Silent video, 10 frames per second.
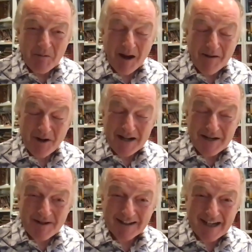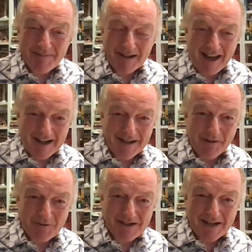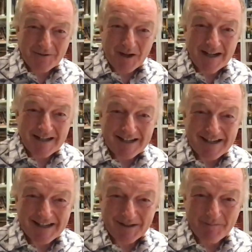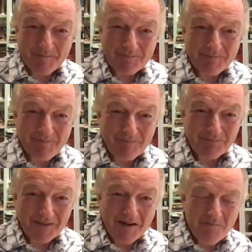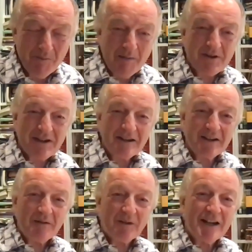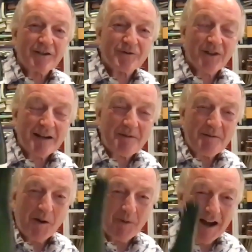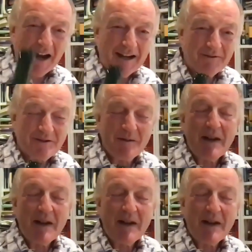Where have you been keeping that? In the central heating system? Mine was incredibly well behaved.